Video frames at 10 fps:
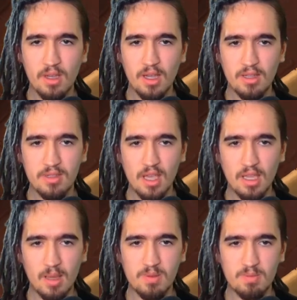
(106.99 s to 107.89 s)
And this guy
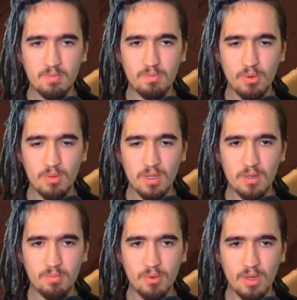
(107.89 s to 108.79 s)
keeps
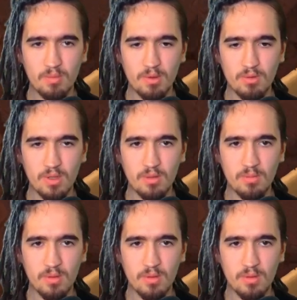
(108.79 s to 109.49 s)
pulling me through him.